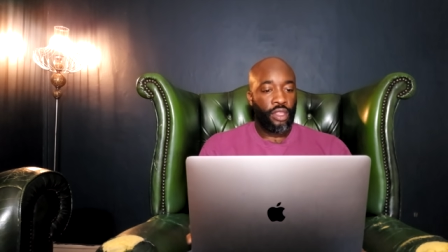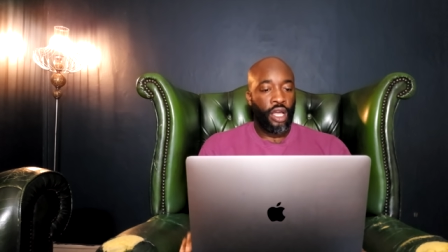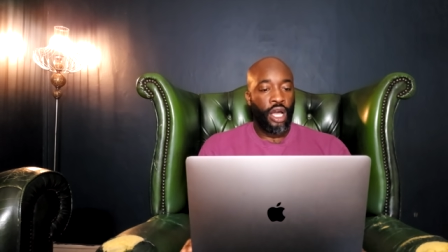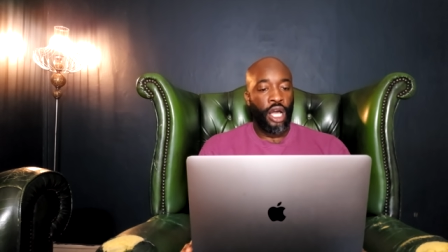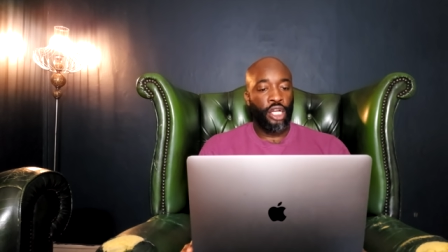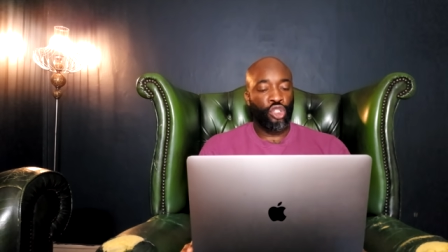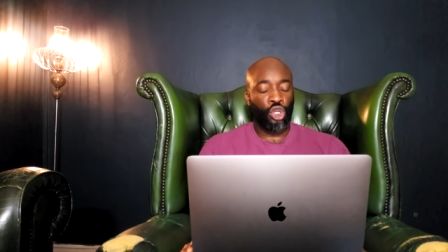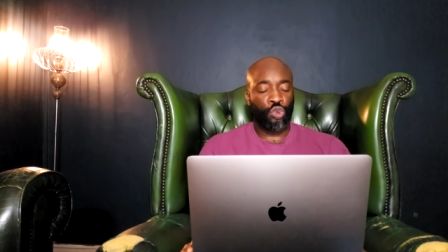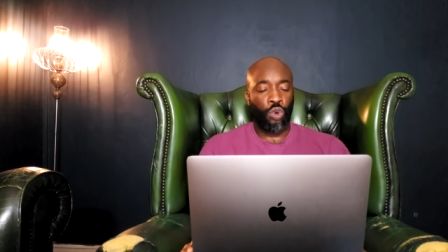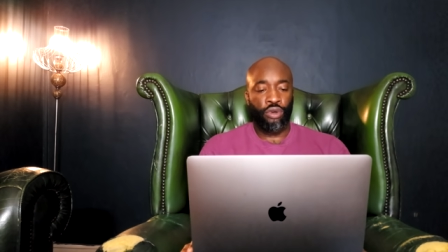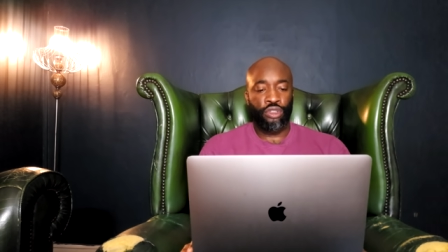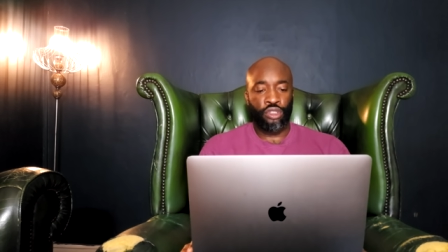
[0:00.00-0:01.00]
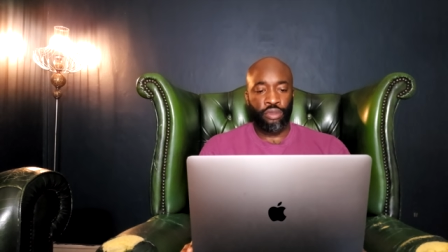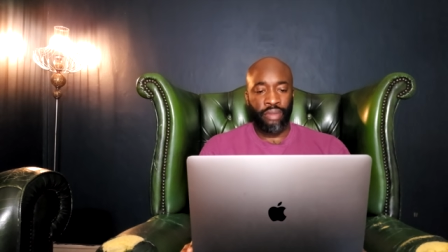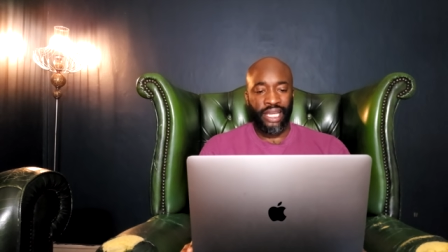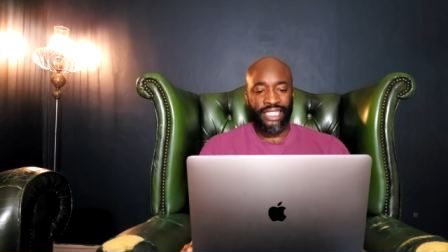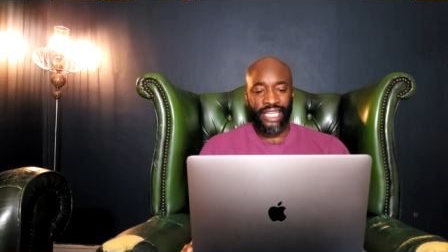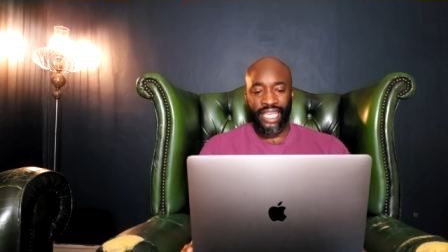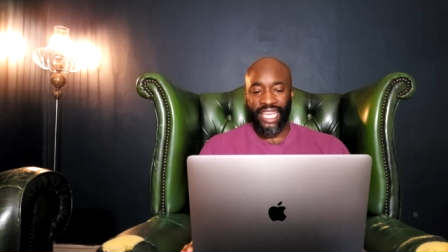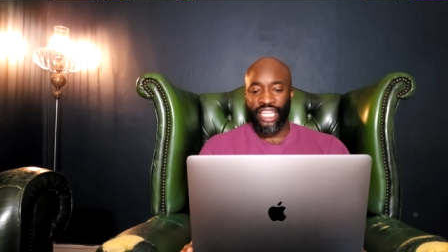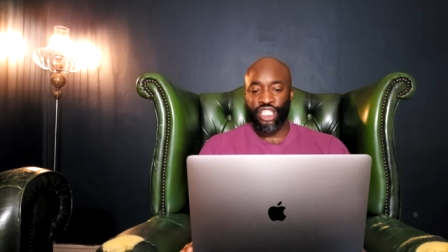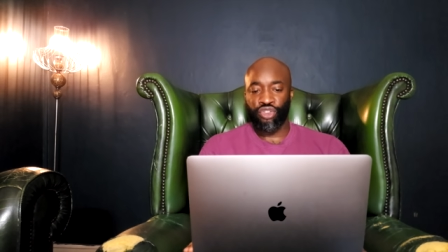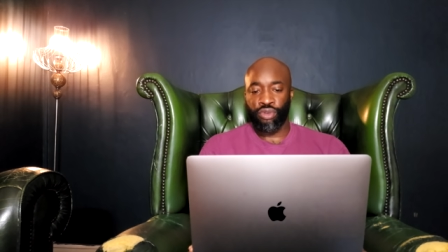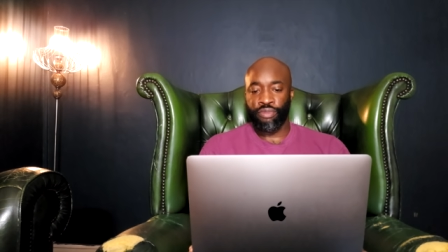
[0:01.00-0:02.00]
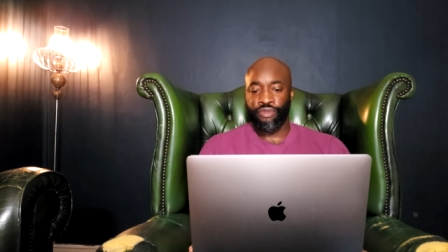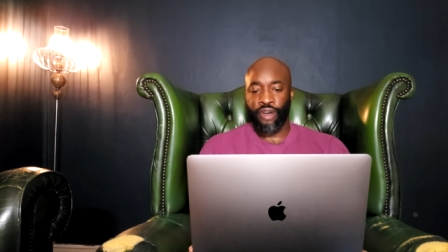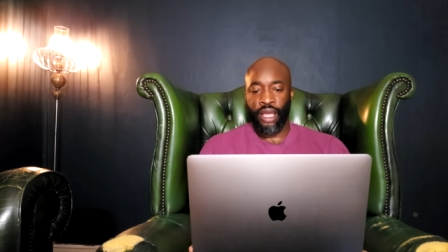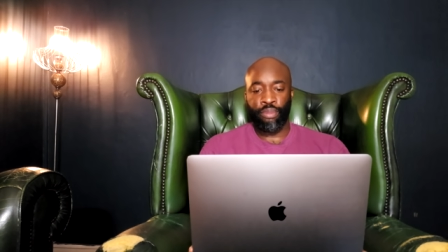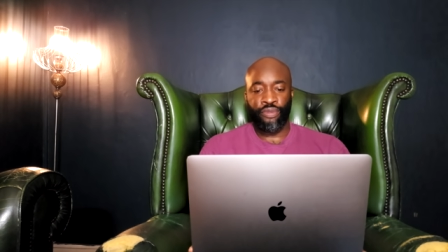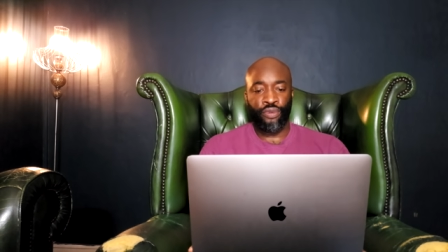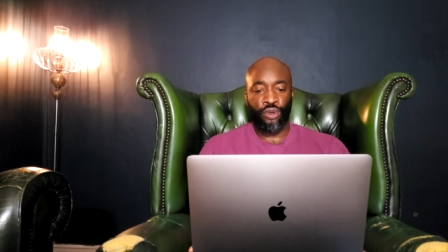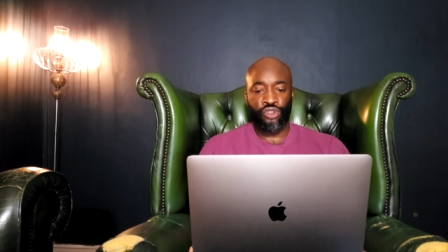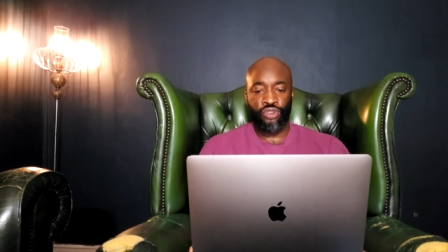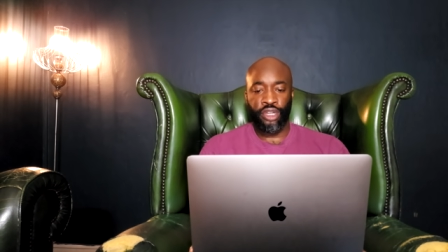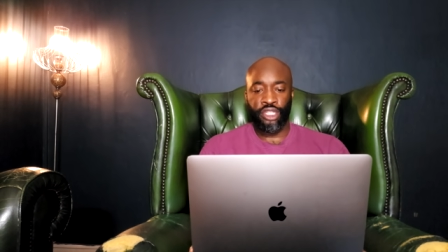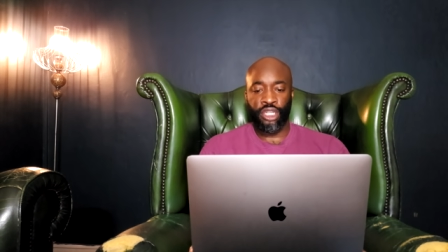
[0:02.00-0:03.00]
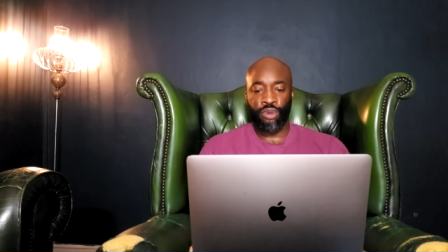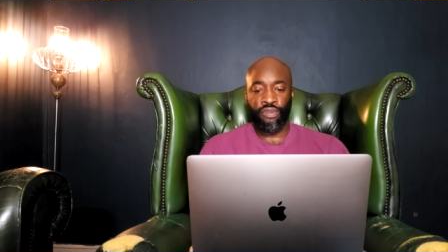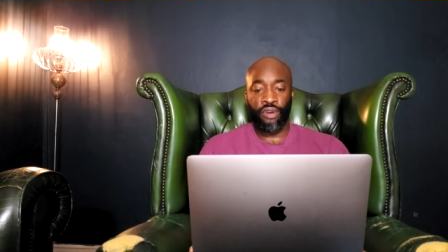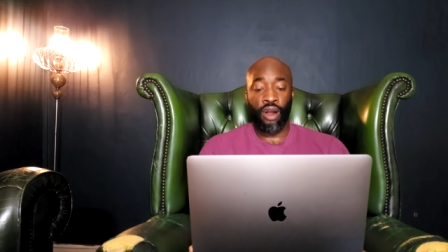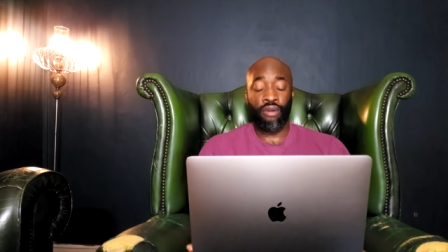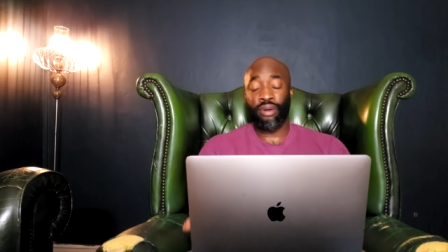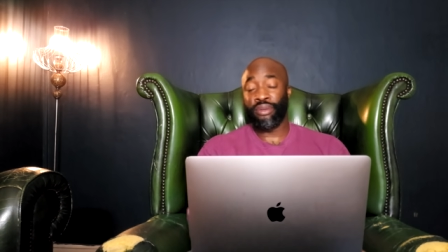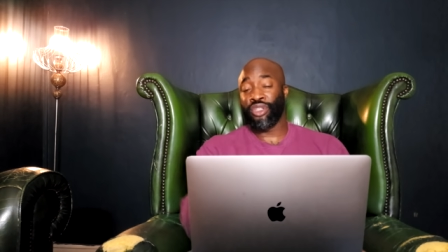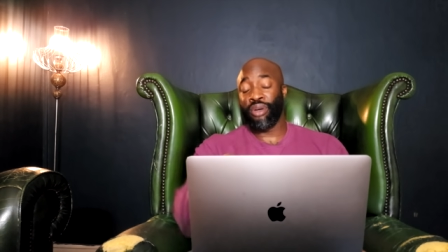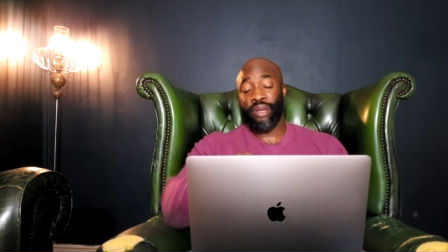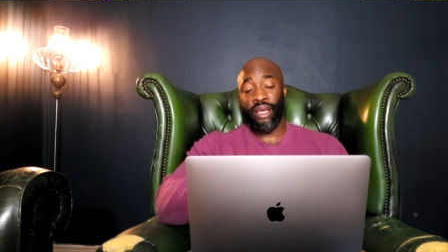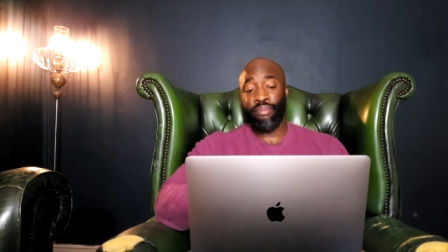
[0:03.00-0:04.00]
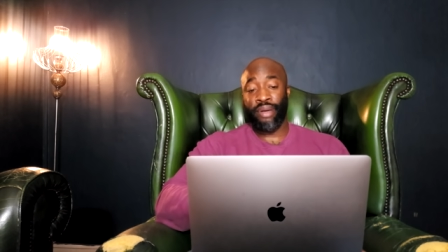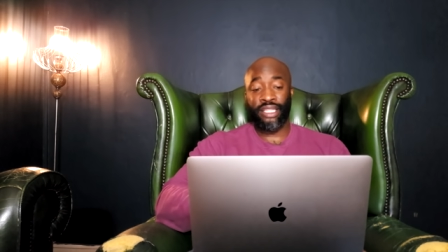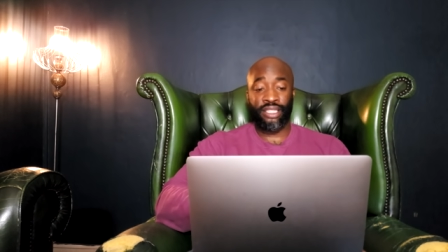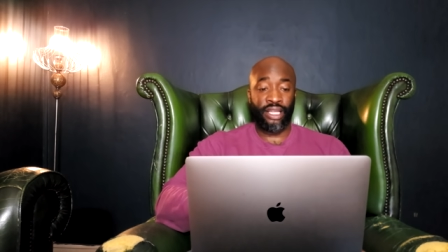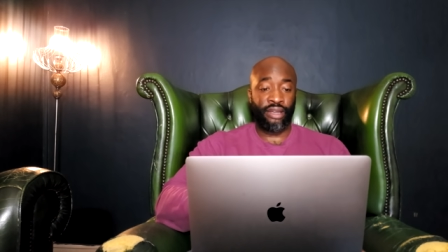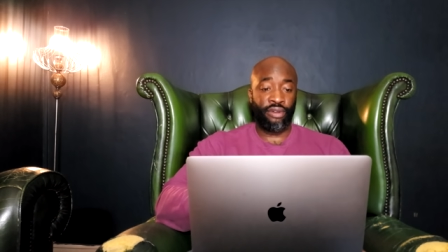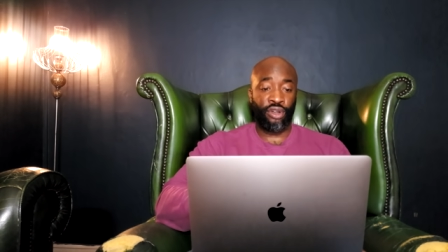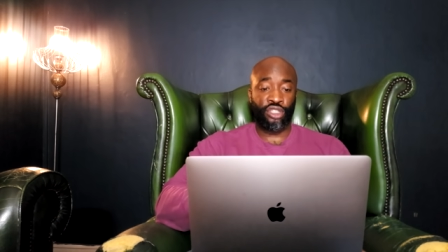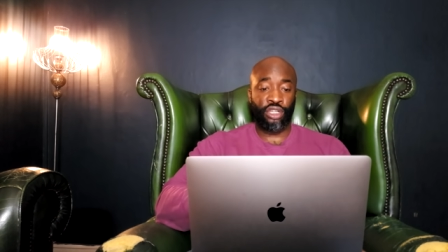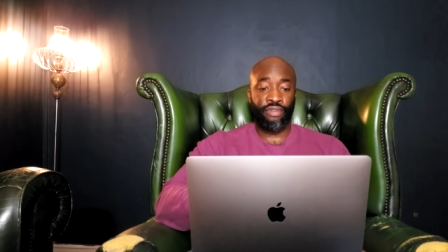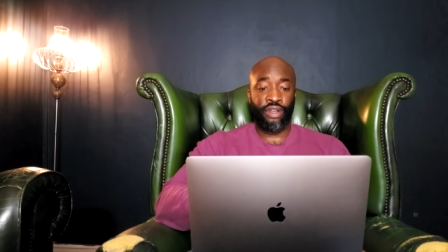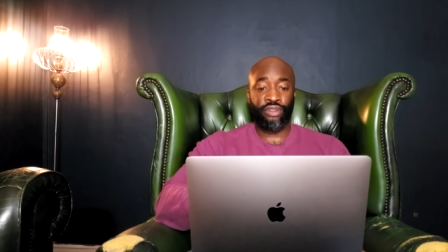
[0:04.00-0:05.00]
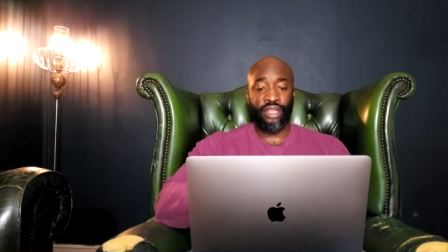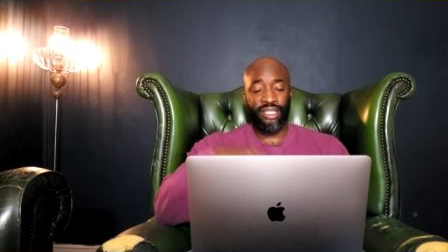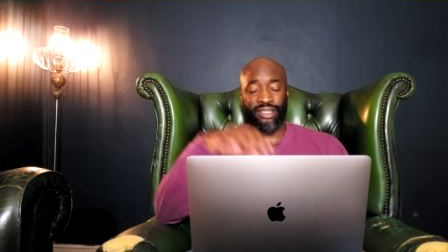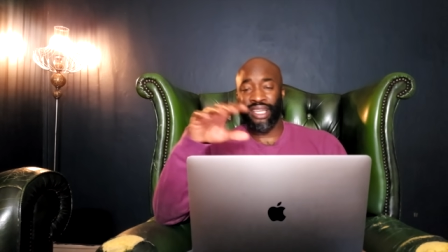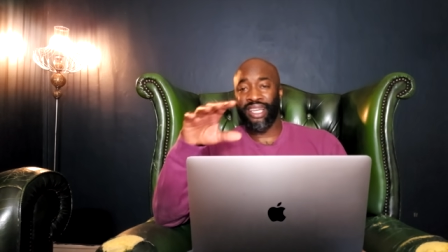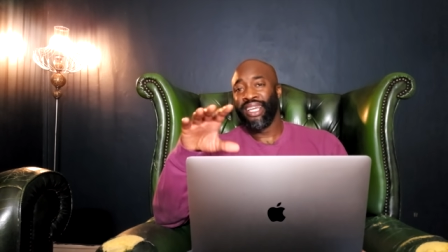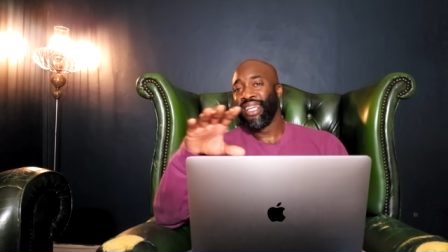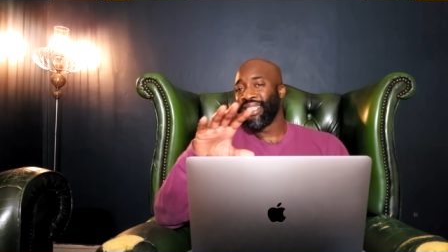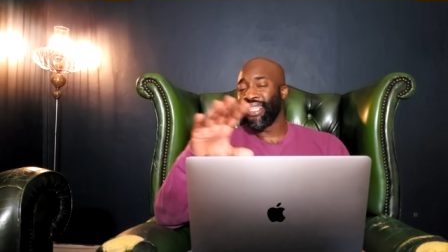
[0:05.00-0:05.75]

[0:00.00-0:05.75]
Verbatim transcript: Uh, Josh Warrington may take interim fight before trilogy with Lara. So I'm going back to that Oscar Valdez thing.